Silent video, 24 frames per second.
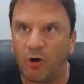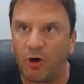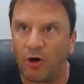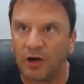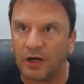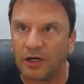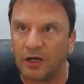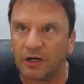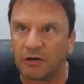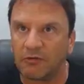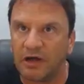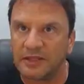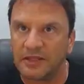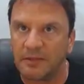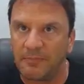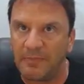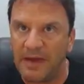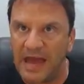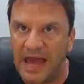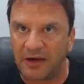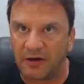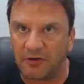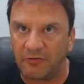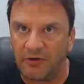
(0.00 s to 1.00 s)
Parker on the
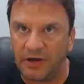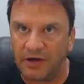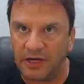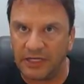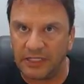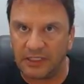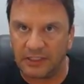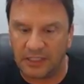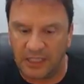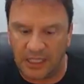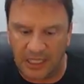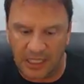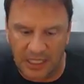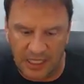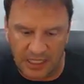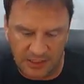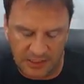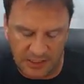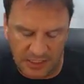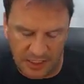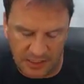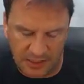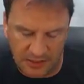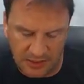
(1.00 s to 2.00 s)
back already.
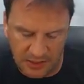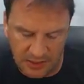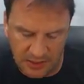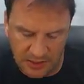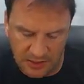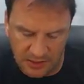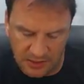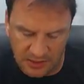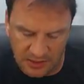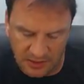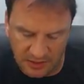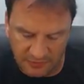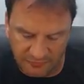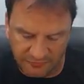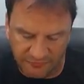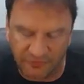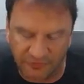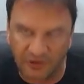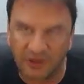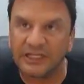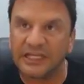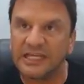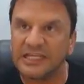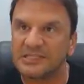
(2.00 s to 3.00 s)
And on the
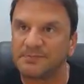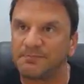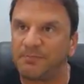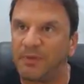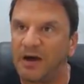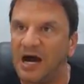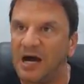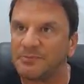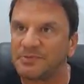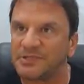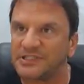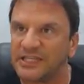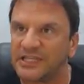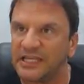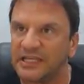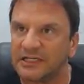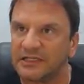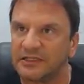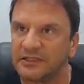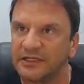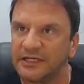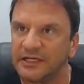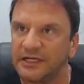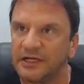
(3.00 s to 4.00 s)
front is Bob St.
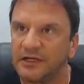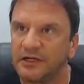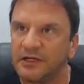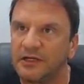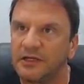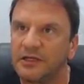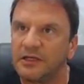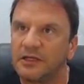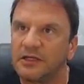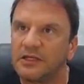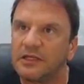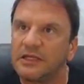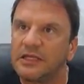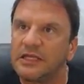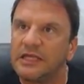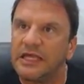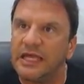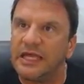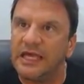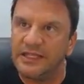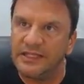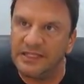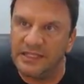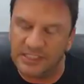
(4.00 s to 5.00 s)
Clair.
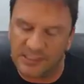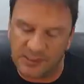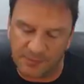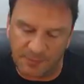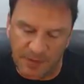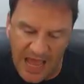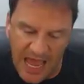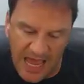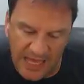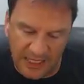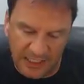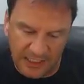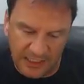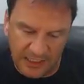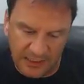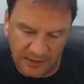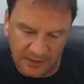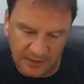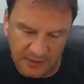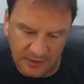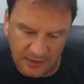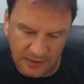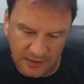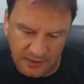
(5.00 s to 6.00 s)
In this pack,
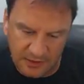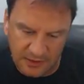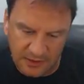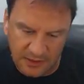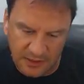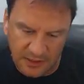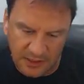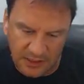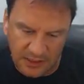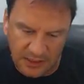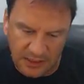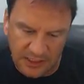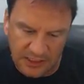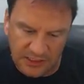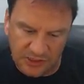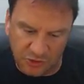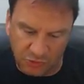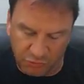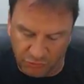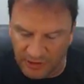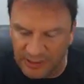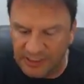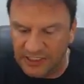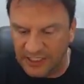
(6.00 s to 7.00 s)
it's
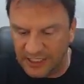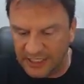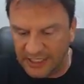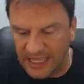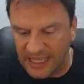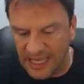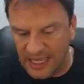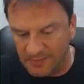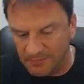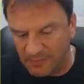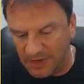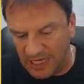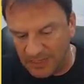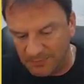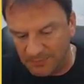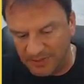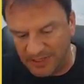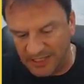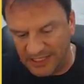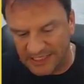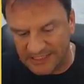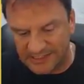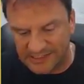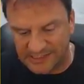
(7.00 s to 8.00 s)
graded again by
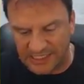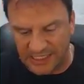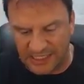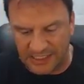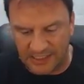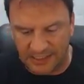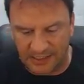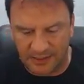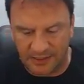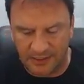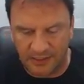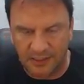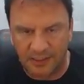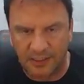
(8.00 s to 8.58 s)
PSA.